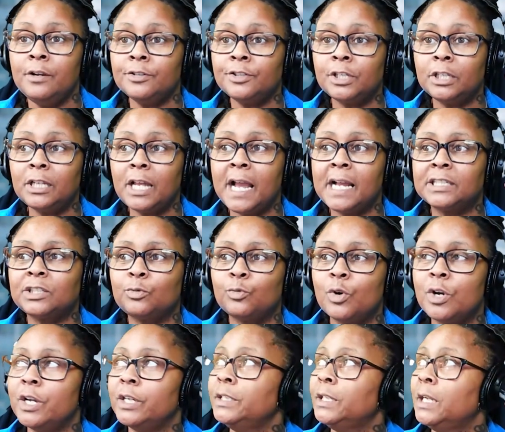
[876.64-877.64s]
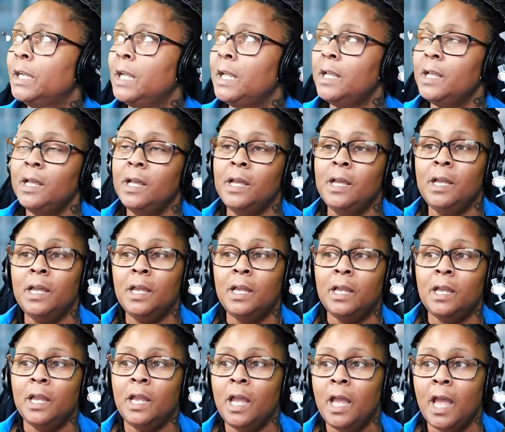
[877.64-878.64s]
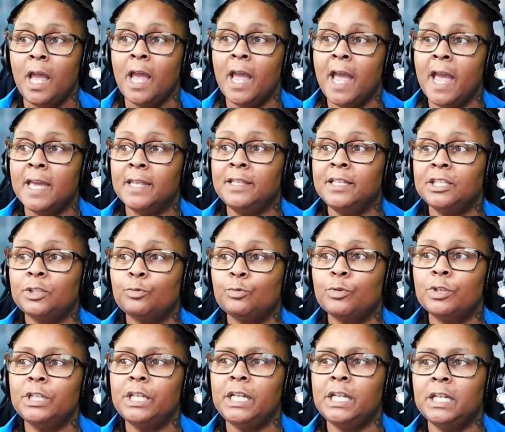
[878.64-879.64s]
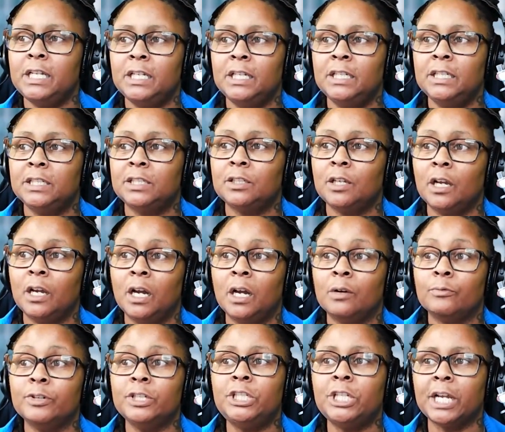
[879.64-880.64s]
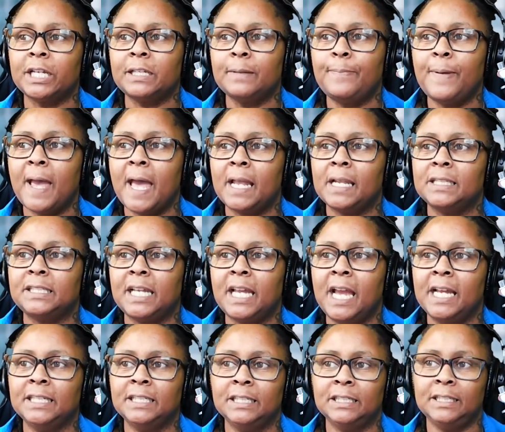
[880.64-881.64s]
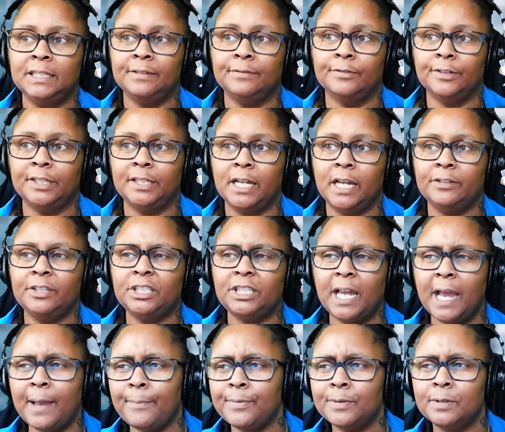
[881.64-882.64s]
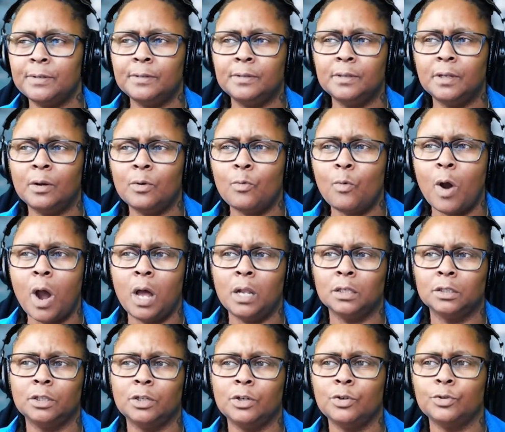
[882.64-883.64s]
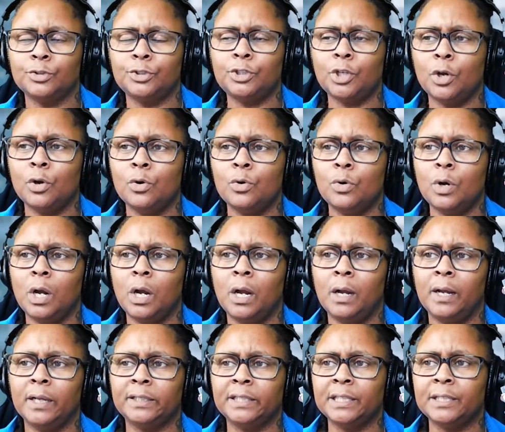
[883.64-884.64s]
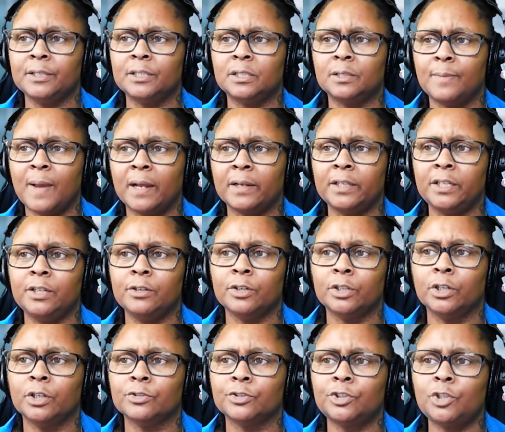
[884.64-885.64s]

Here's the last one. And this one is rejected pallets at delivery. Now this happened a while ago. So I think it's about a year ago.